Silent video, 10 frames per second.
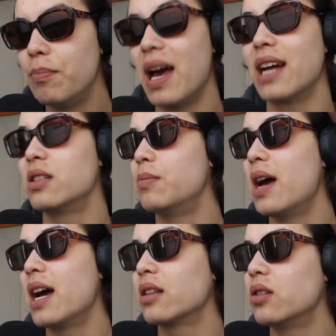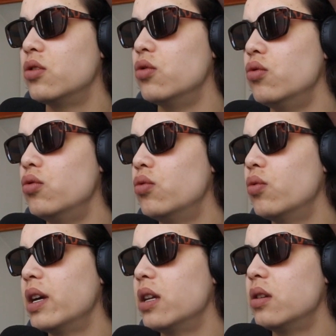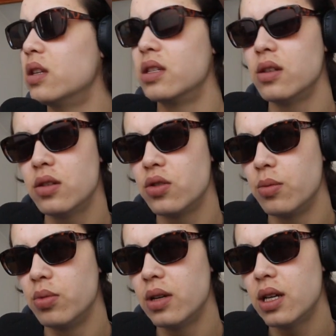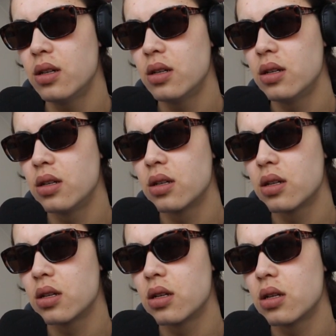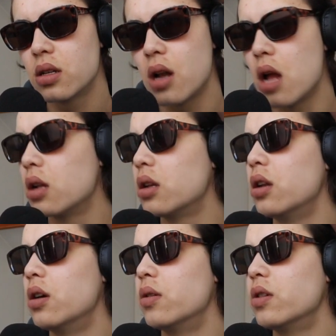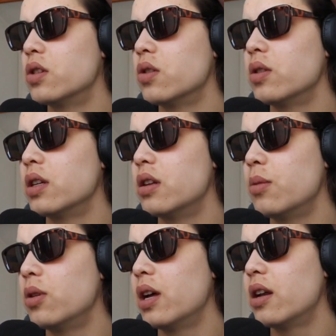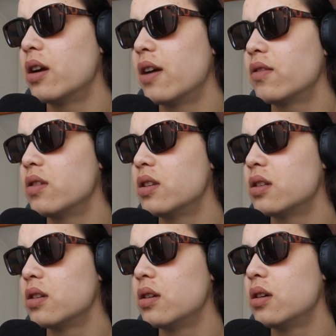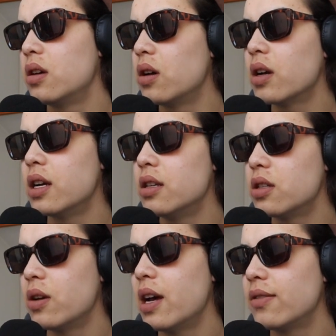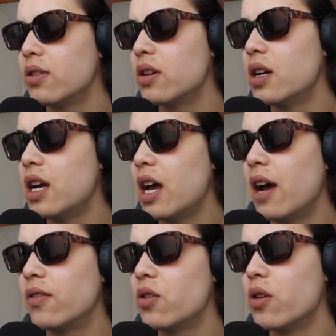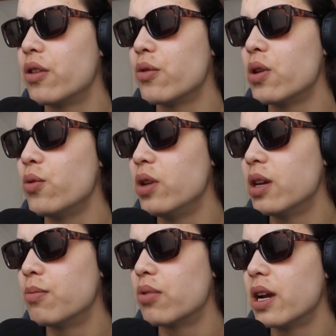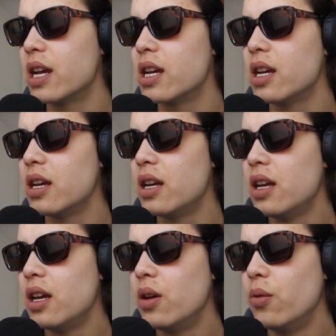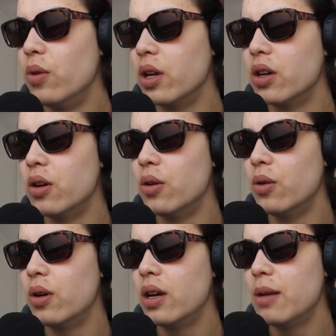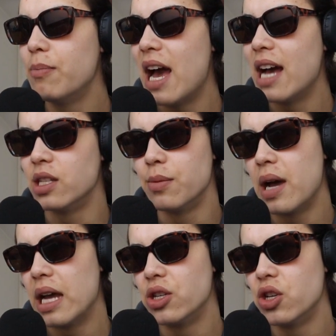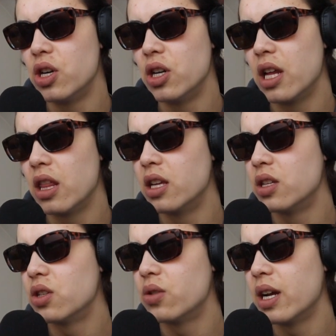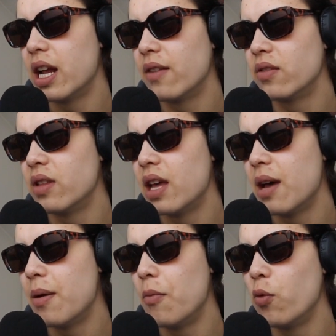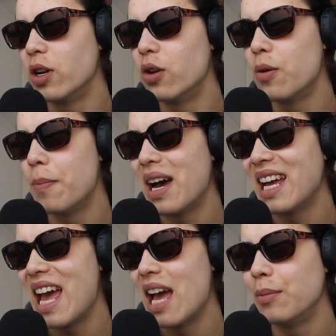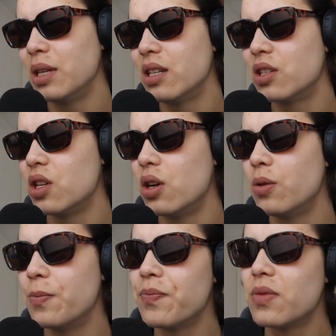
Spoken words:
Back to back. Dude, wait. Is there a triple header? No, there's only a double header after this. Okay, so after a 3-week break, we go Azerbaijan, and then straight after that, we go to Miami. So